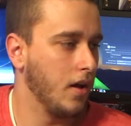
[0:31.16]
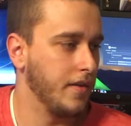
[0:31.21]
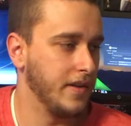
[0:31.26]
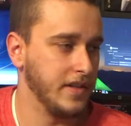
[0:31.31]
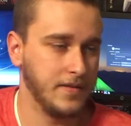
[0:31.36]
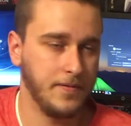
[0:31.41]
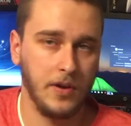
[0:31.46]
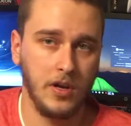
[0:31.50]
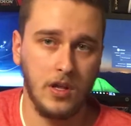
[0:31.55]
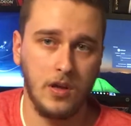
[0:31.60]

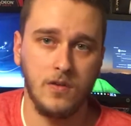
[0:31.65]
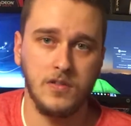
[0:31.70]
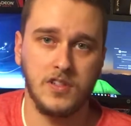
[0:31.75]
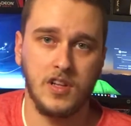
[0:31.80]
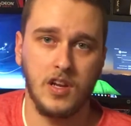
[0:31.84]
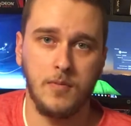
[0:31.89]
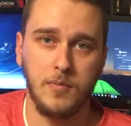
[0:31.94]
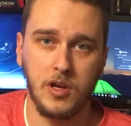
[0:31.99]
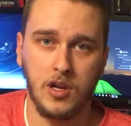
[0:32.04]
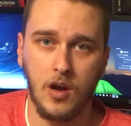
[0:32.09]
This video is
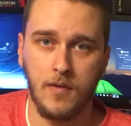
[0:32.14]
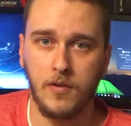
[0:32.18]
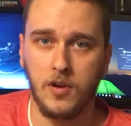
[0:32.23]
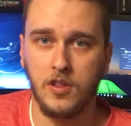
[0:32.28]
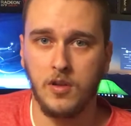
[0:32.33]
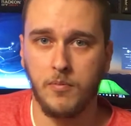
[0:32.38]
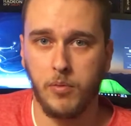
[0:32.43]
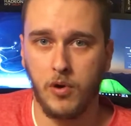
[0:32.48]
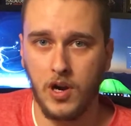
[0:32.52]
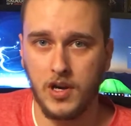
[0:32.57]
going to be
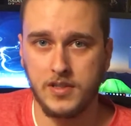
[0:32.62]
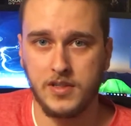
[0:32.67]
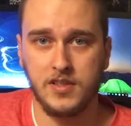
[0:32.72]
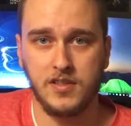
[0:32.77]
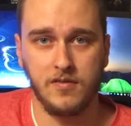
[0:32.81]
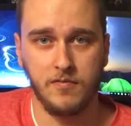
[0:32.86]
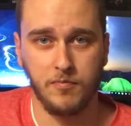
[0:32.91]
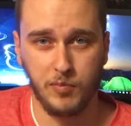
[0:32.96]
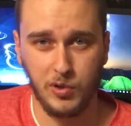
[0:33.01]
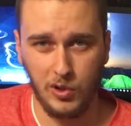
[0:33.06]
covering the
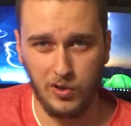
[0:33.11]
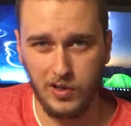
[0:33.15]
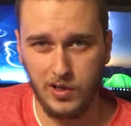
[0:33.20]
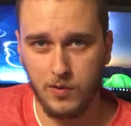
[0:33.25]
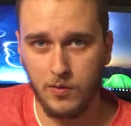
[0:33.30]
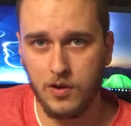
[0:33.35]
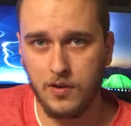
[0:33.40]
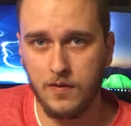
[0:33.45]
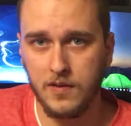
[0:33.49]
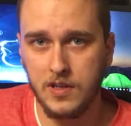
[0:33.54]
process of
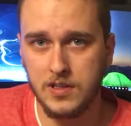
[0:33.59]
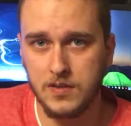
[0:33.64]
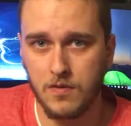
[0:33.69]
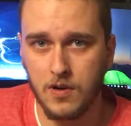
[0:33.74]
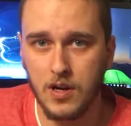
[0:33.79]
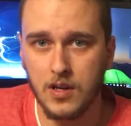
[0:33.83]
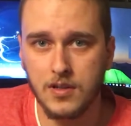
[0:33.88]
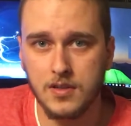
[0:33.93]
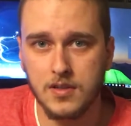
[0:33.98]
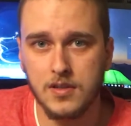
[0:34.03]
building one of these
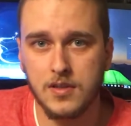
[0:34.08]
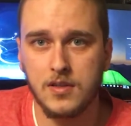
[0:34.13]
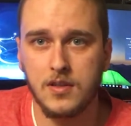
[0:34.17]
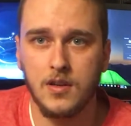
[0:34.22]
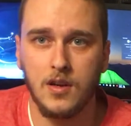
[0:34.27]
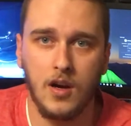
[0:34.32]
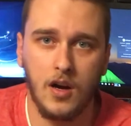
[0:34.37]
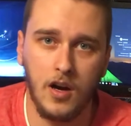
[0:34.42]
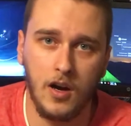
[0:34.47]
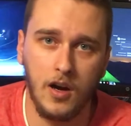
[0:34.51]
rigs,
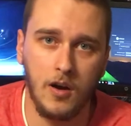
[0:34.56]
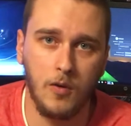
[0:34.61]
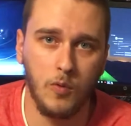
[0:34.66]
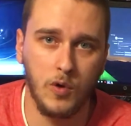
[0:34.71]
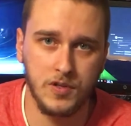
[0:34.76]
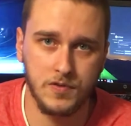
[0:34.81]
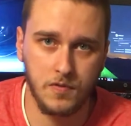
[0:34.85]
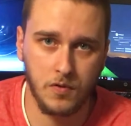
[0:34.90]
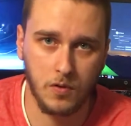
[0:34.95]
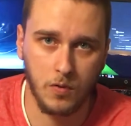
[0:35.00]
uh,
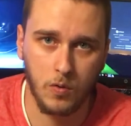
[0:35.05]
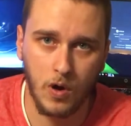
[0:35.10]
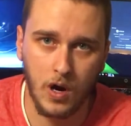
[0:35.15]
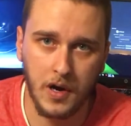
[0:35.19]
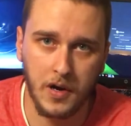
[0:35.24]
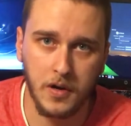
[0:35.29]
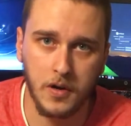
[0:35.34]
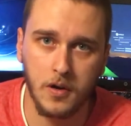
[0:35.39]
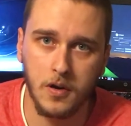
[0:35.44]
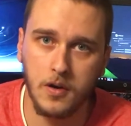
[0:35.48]
what's
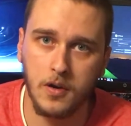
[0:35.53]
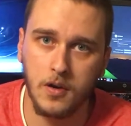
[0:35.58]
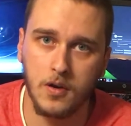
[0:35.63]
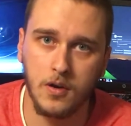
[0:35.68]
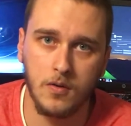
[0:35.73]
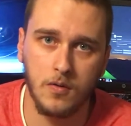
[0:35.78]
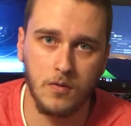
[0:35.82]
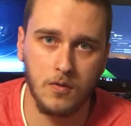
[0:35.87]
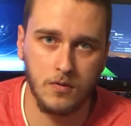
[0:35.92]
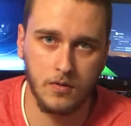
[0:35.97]
required,
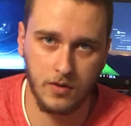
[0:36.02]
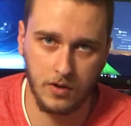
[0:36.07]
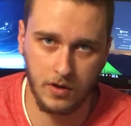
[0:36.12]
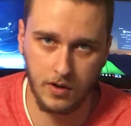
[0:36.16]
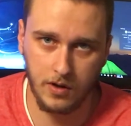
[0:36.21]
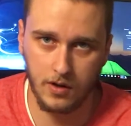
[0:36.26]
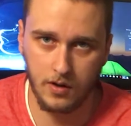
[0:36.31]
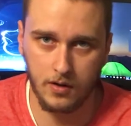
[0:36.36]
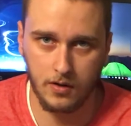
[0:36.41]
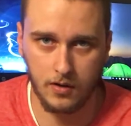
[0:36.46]

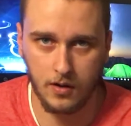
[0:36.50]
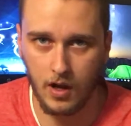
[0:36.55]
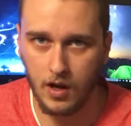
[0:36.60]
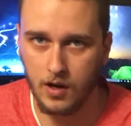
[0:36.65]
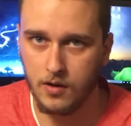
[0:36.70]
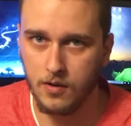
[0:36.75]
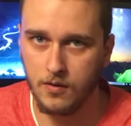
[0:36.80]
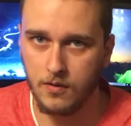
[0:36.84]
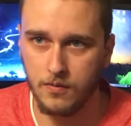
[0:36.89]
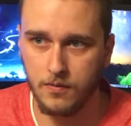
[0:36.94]
the
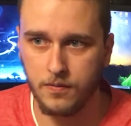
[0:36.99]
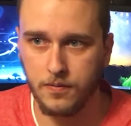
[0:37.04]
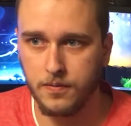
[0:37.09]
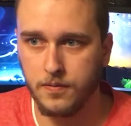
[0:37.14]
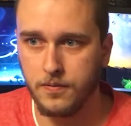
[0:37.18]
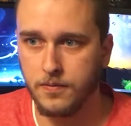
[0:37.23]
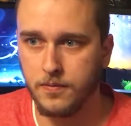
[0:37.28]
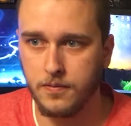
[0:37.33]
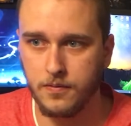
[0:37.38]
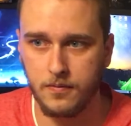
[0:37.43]
kind of
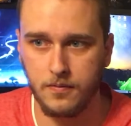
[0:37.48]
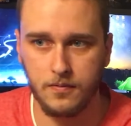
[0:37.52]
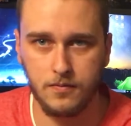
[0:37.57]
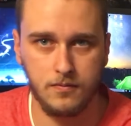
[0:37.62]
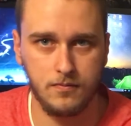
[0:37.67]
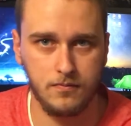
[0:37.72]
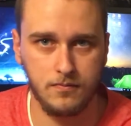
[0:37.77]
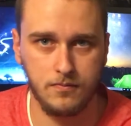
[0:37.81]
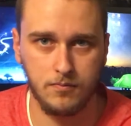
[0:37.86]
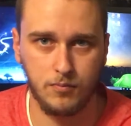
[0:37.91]

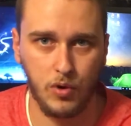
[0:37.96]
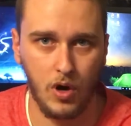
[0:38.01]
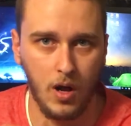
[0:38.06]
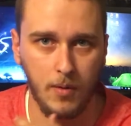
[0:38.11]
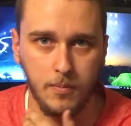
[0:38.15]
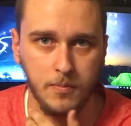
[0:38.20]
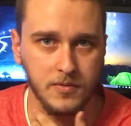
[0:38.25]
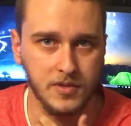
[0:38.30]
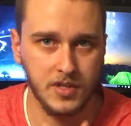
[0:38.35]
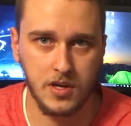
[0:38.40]

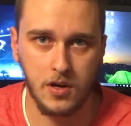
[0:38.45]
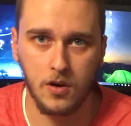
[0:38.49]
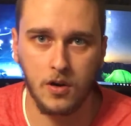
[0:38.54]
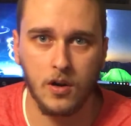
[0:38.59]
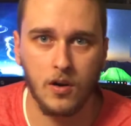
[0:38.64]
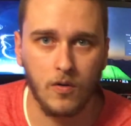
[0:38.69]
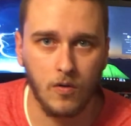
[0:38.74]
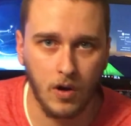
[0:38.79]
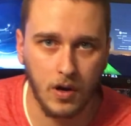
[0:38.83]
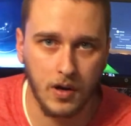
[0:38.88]
problems that you're
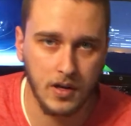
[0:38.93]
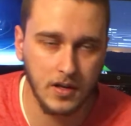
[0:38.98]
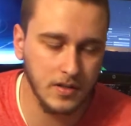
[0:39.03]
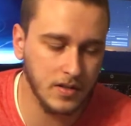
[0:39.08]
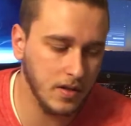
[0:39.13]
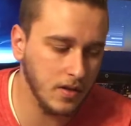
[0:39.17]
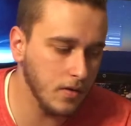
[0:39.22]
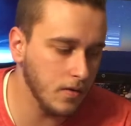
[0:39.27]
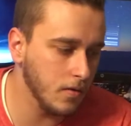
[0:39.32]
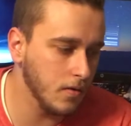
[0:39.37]
going to run
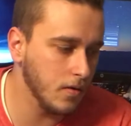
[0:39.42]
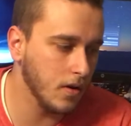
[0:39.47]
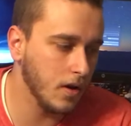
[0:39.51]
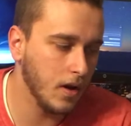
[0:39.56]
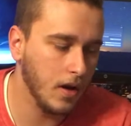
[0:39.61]
into.